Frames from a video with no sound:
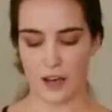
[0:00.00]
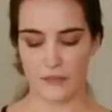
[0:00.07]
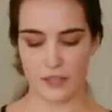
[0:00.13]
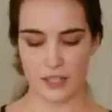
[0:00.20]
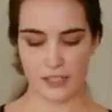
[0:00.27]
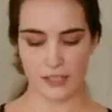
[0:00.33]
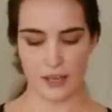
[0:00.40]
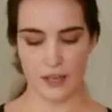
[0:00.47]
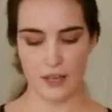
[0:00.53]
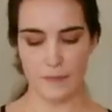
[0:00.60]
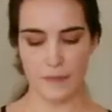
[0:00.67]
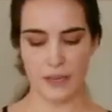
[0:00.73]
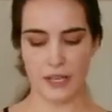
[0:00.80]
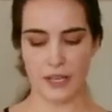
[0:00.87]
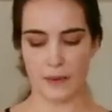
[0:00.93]
cover this
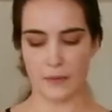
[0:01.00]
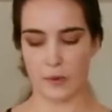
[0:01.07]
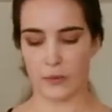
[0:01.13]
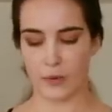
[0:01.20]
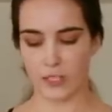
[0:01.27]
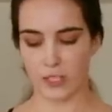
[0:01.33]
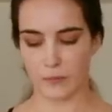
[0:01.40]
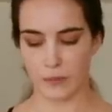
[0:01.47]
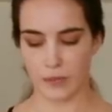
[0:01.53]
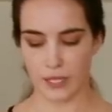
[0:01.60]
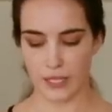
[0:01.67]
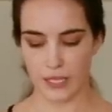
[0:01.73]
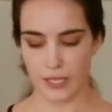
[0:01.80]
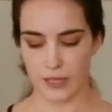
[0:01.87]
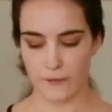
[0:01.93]
up and I'm going to put
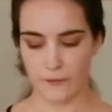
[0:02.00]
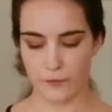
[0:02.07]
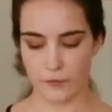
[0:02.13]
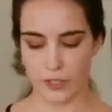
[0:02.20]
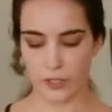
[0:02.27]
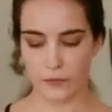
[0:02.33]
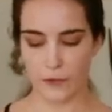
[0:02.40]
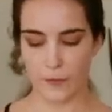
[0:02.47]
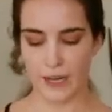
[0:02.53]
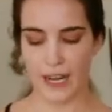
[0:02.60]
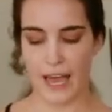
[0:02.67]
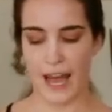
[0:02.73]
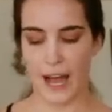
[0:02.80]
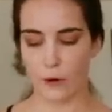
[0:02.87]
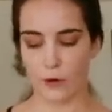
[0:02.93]
it in the fridge for about
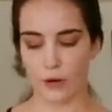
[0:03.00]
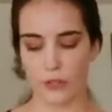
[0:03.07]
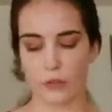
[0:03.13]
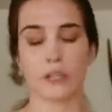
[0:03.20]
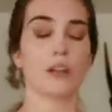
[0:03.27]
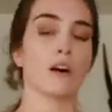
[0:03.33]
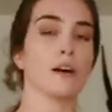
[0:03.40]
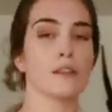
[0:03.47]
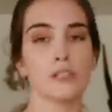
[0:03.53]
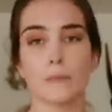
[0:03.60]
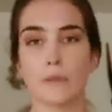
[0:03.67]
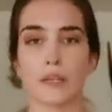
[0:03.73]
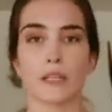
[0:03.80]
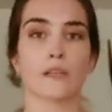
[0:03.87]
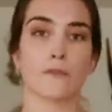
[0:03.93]
an hour. You can also
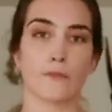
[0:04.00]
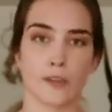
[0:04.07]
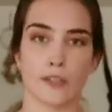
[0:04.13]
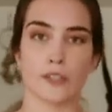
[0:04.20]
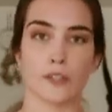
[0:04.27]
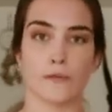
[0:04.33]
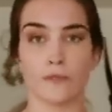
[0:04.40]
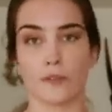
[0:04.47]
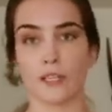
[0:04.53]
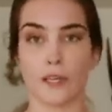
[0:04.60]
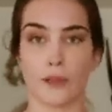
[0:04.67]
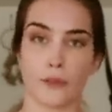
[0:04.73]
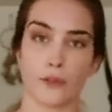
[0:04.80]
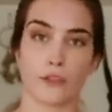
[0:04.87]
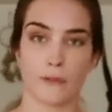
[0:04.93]
put it in the freezer for
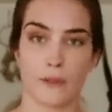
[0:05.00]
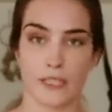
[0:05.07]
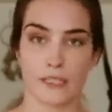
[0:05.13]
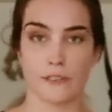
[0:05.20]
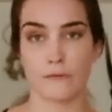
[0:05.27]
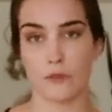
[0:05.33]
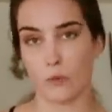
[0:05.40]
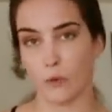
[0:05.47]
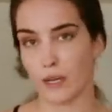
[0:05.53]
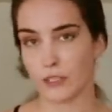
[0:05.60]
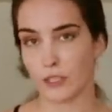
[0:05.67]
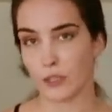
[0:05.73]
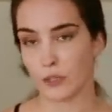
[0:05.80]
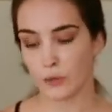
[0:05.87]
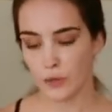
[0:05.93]
like 30 minutes if you
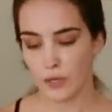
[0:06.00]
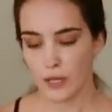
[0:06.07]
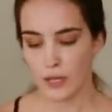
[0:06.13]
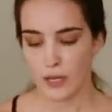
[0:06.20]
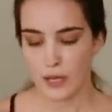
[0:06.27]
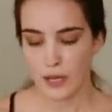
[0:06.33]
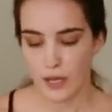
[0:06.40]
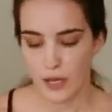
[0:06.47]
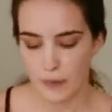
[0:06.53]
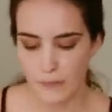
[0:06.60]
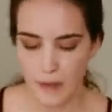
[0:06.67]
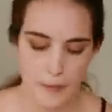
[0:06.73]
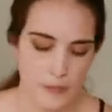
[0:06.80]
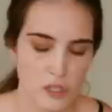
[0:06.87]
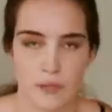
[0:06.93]
want to.
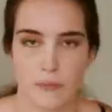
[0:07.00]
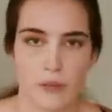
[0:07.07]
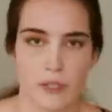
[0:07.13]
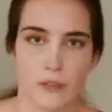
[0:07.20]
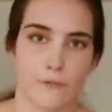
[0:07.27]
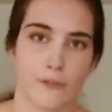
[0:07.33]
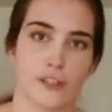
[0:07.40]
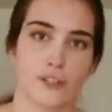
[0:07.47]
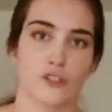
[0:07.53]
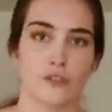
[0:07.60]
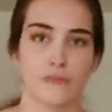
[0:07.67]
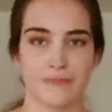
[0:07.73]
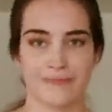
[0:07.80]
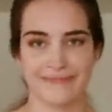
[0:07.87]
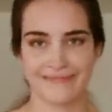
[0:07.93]
Um, I'm just gonna put it in the fridge.
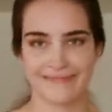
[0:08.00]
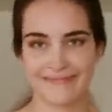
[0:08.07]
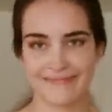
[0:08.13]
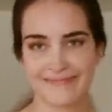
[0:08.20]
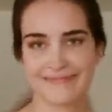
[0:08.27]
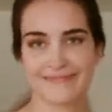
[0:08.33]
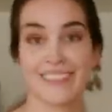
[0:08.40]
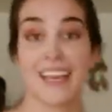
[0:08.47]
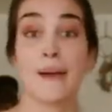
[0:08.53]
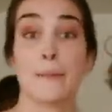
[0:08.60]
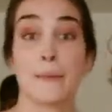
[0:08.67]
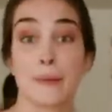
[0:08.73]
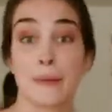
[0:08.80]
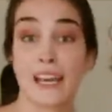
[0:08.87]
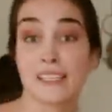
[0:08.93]

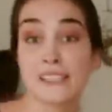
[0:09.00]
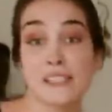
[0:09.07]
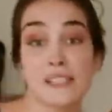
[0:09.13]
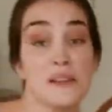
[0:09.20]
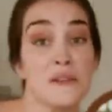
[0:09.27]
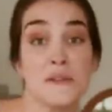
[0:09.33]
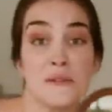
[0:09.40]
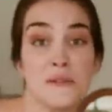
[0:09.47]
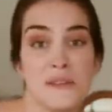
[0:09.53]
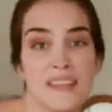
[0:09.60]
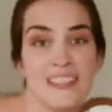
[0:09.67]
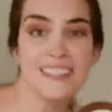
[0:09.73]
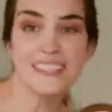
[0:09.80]
Be back soon.